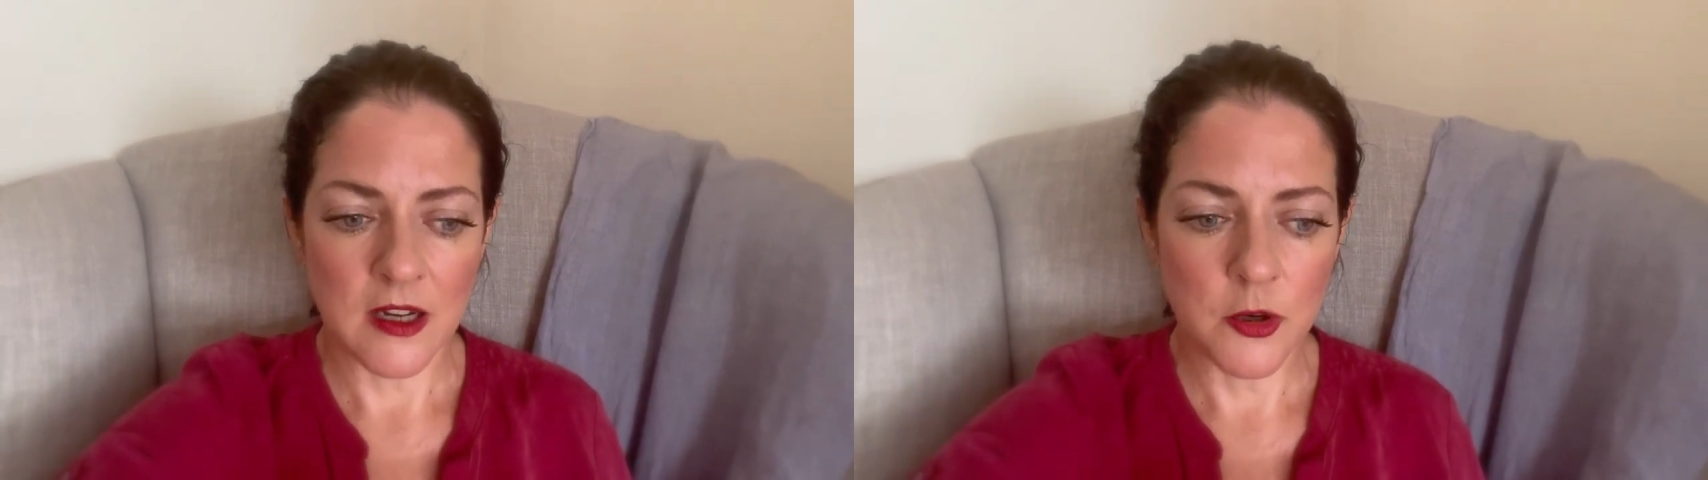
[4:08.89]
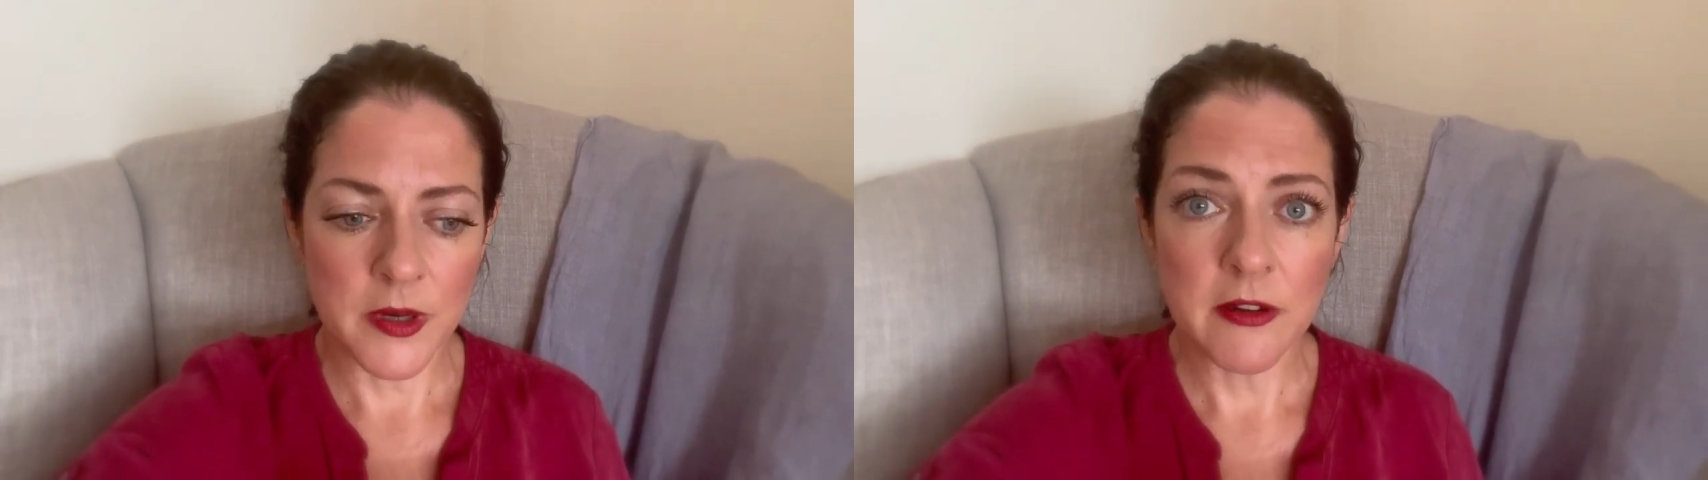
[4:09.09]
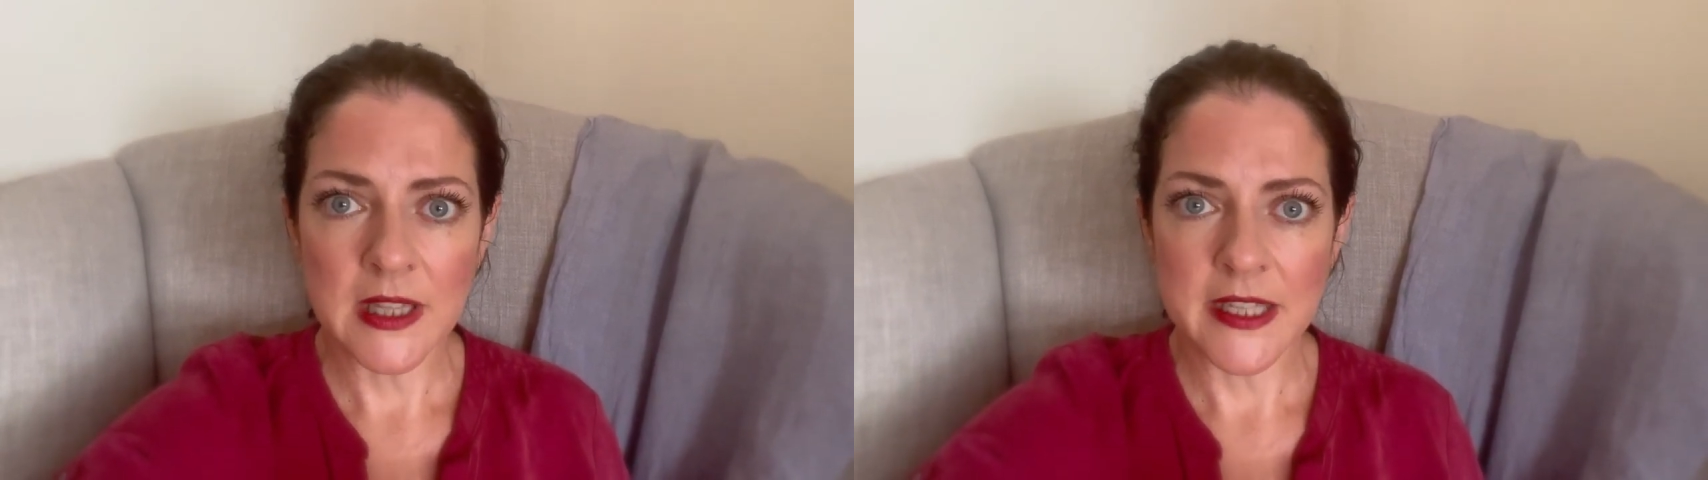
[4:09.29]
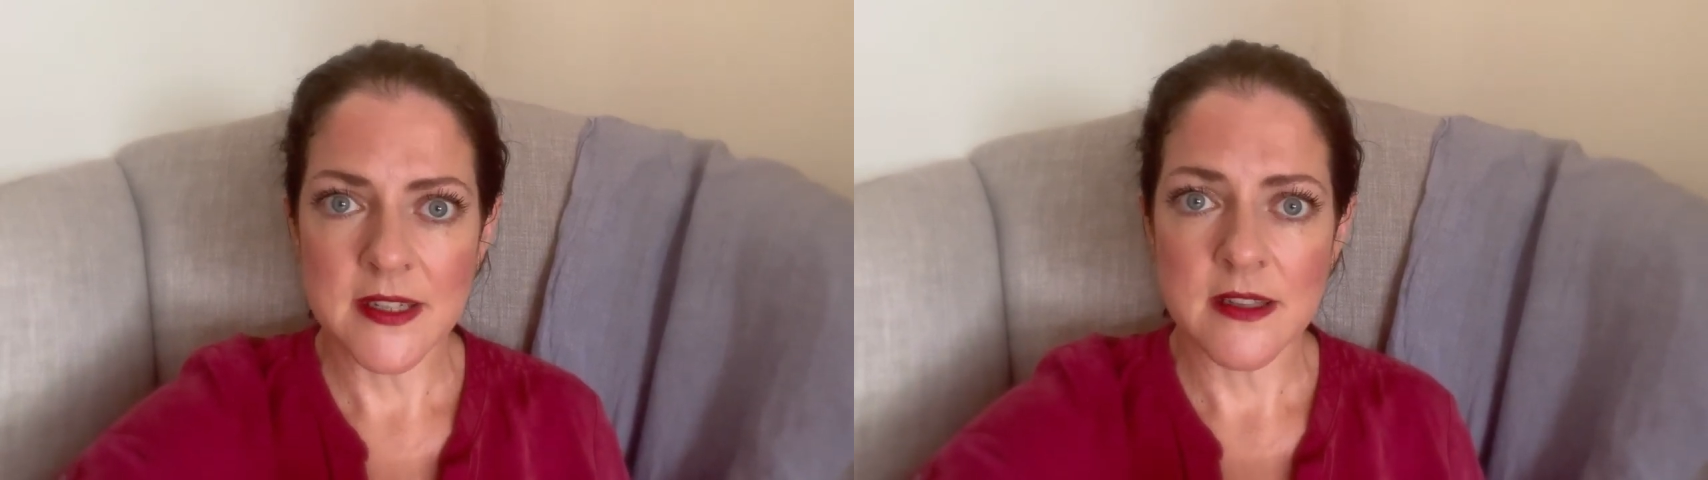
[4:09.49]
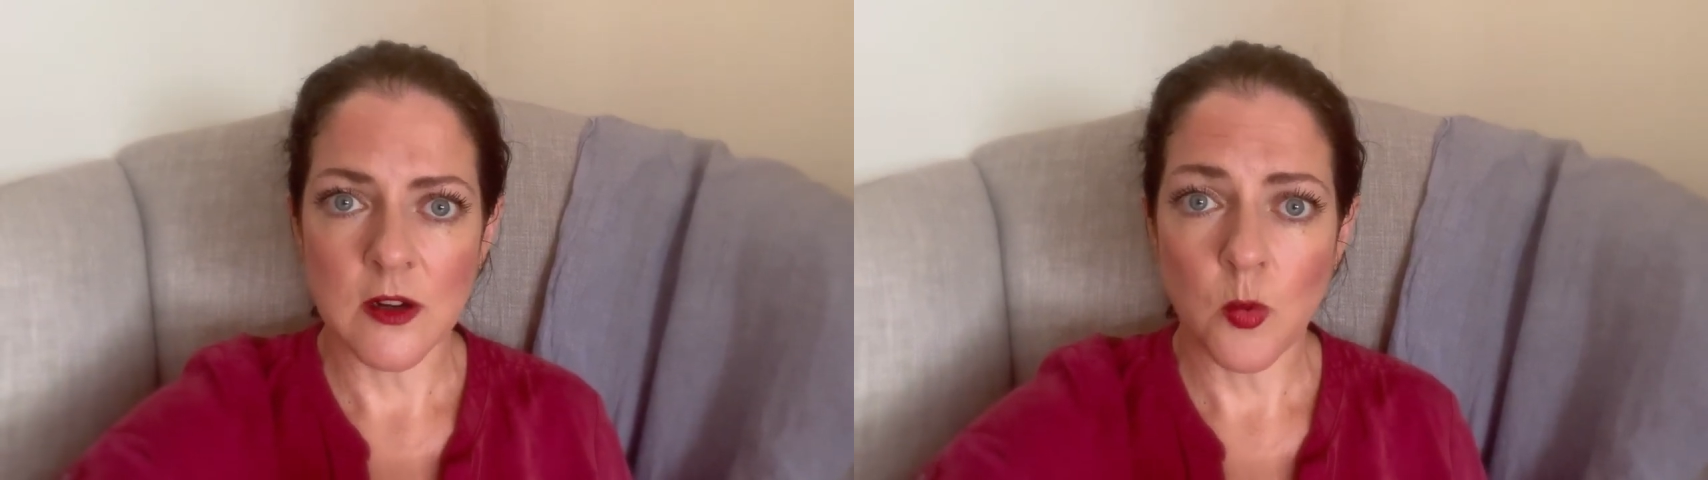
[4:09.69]
query
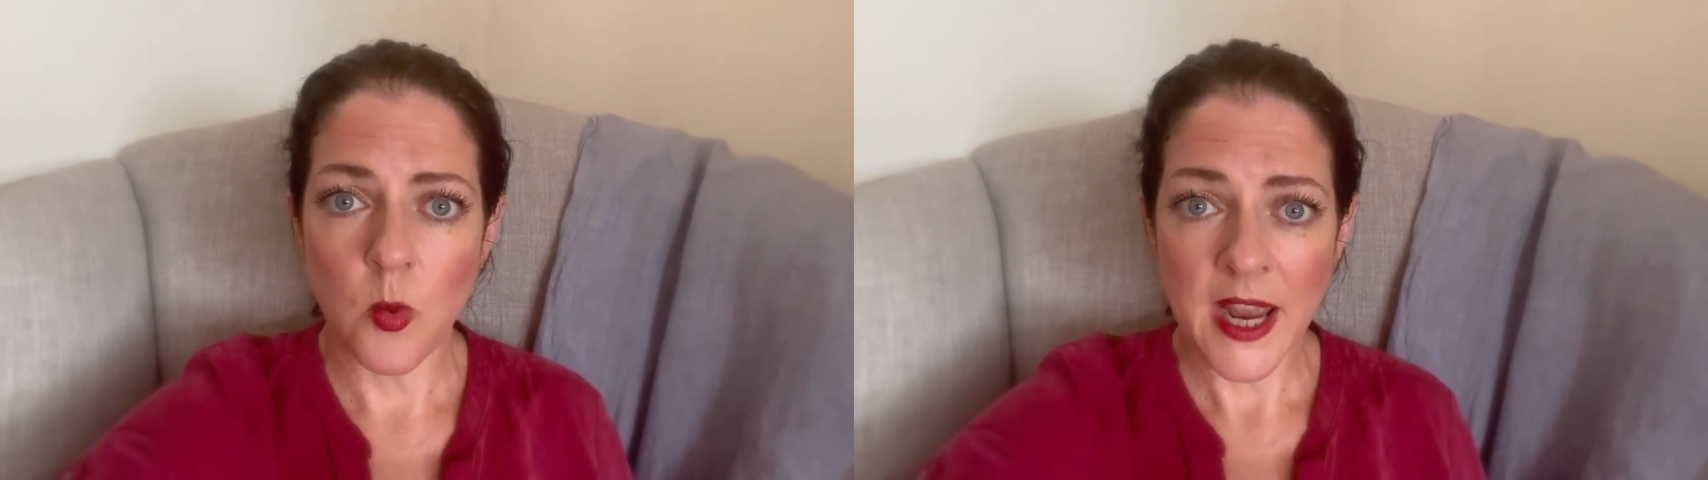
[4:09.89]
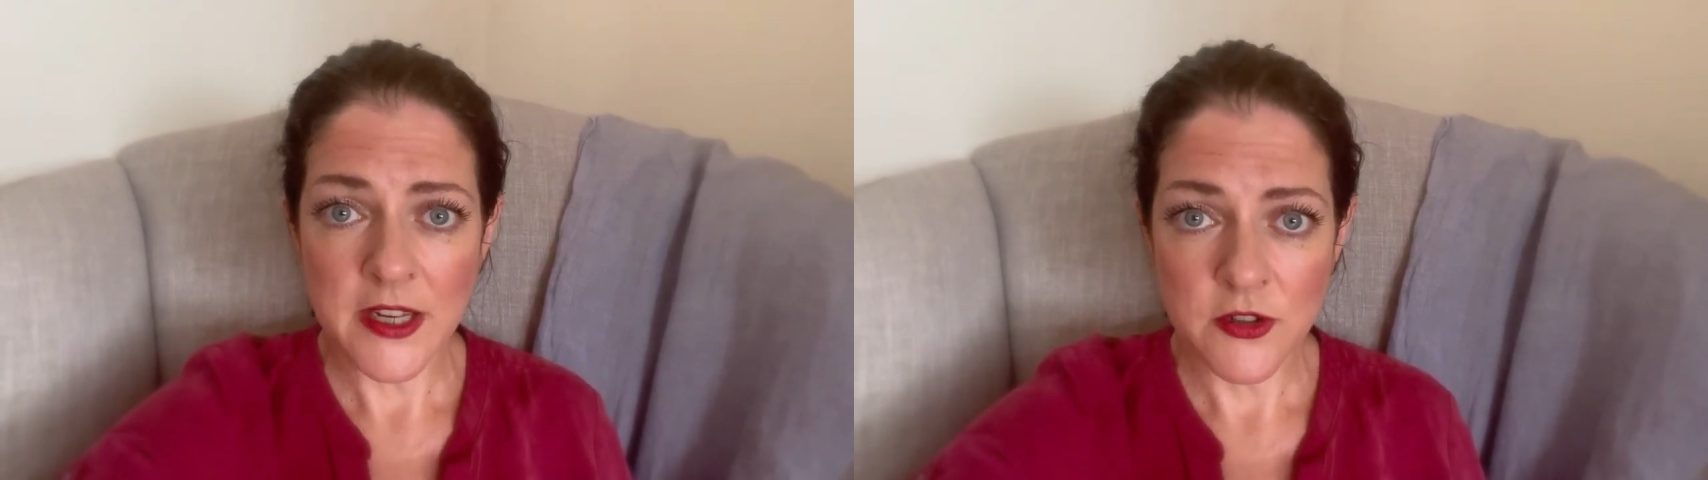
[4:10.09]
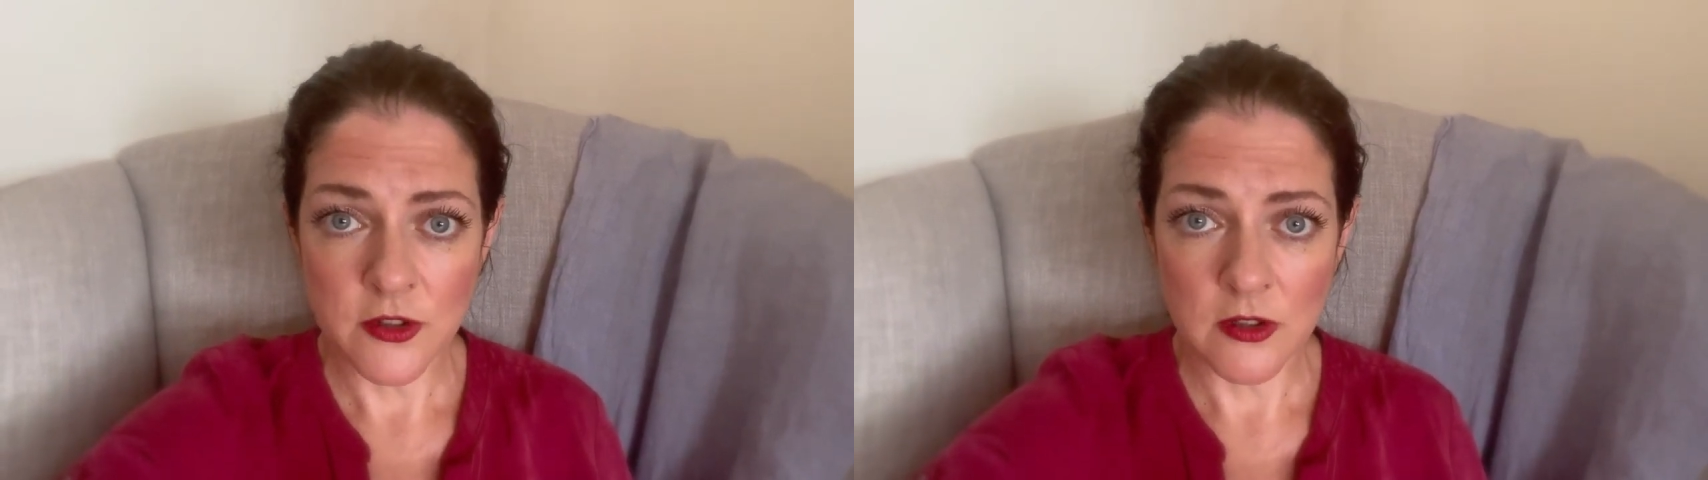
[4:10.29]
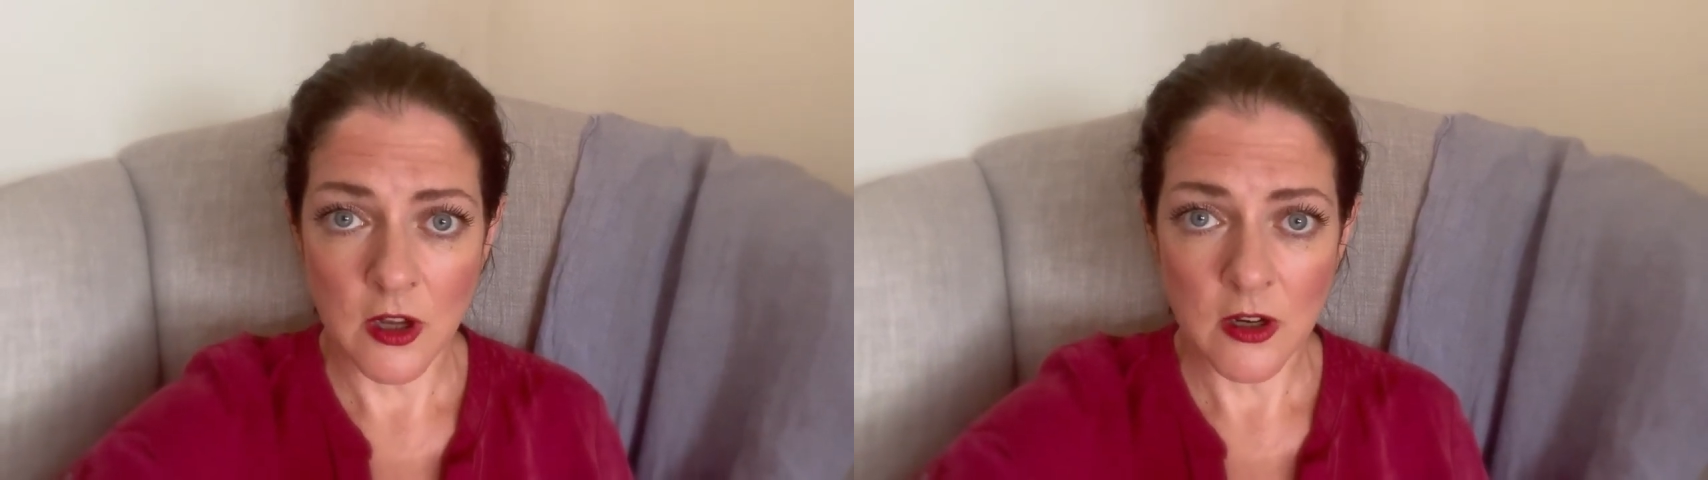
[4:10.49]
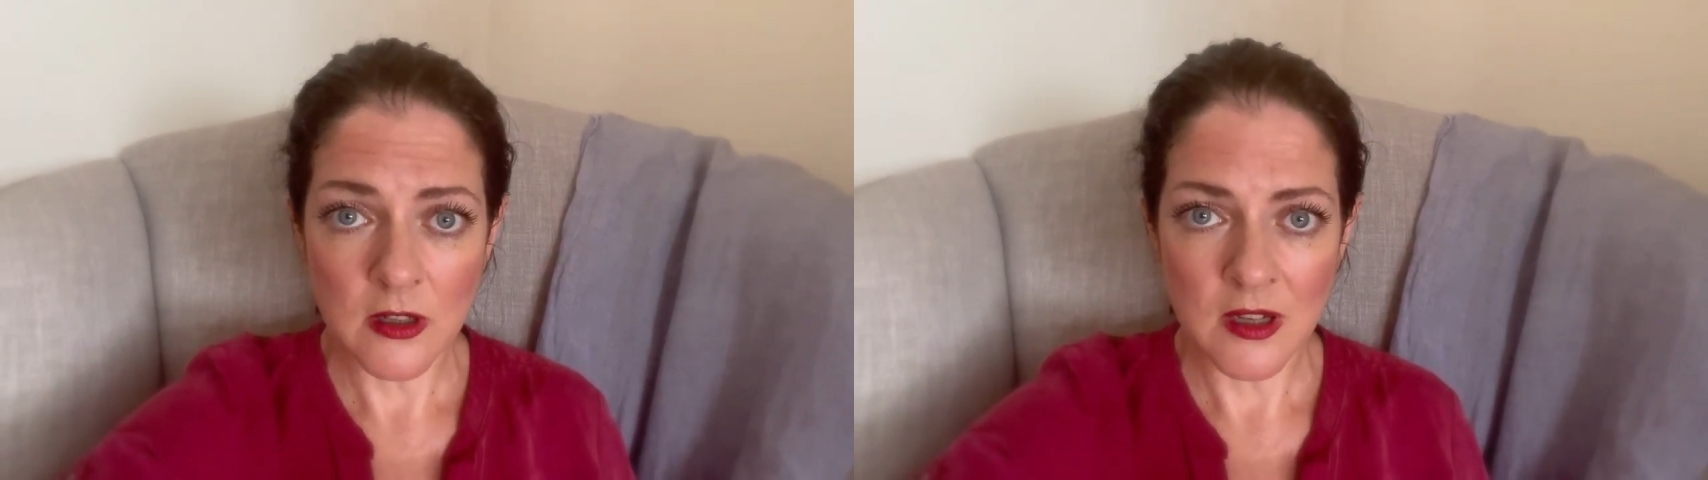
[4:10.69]
letters that are way too
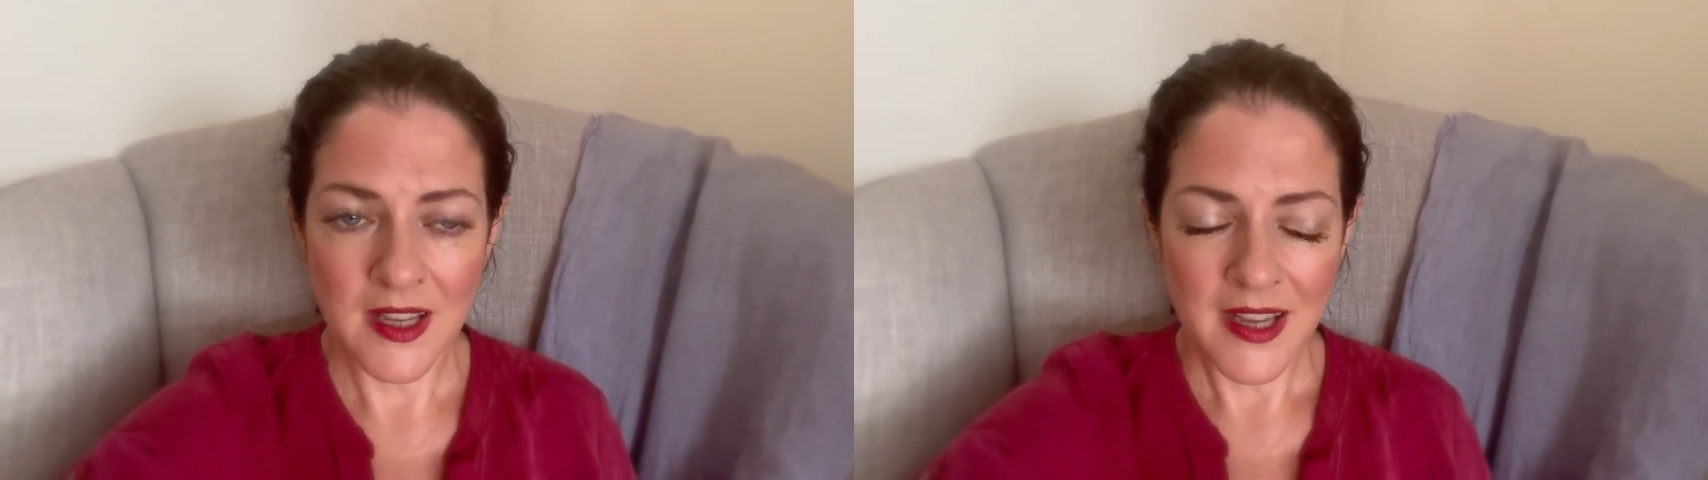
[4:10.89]
long,